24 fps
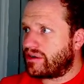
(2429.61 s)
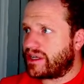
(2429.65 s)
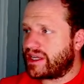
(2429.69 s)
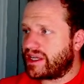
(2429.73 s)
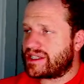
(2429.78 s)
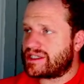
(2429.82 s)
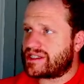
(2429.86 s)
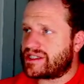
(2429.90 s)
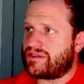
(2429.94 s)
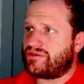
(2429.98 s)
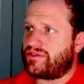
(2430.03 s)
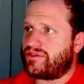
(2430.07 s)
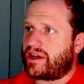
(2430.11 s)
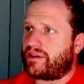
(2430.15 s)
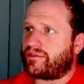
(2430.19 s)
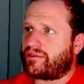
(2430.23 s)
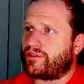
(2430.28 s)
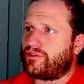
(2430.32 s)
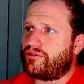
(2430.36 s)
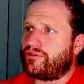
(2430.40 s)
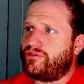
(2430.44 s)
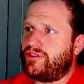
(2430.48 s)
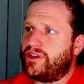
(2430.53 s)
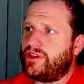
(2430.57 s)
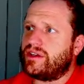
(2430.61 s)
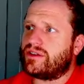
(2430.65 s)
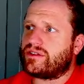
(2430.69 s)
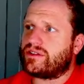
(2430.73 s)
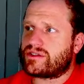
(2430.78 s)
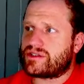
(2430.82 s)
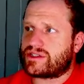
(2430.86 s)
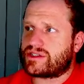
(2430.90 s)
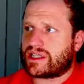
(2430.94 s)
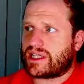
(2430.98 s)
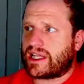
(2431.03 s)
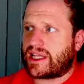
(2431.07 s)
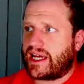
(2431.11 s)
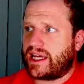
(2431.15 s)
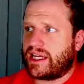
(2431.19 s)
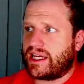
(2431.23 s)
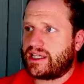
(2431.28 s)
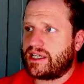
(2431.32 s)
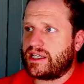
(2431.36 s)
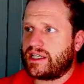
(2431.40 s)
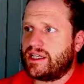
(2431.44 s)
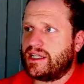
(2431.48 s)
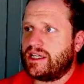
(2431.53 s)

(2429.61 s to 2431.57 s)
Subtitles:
is if it ever feels like